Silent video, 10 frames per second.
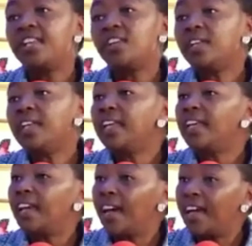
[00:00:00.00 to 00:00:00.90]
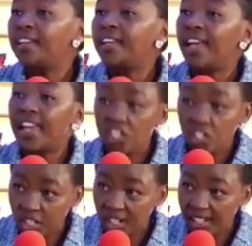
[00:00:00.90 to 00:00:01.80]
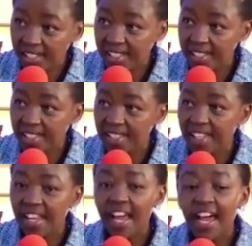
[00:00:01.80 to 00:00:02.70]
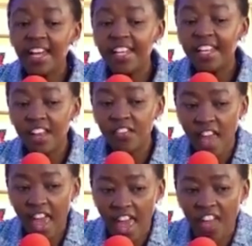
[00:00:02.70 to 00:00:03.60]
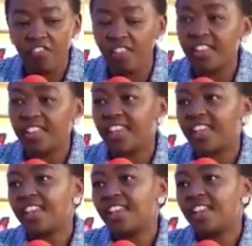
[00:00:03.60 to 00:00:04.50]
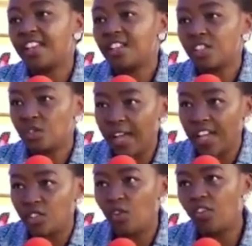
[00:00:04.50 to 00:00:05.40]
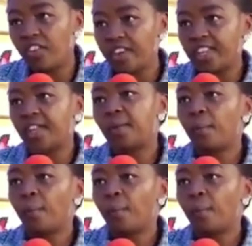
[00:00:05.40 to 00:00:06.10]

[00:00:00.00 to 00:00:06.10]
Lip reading: And he only had 8 shillings, and he gave everything to that offering.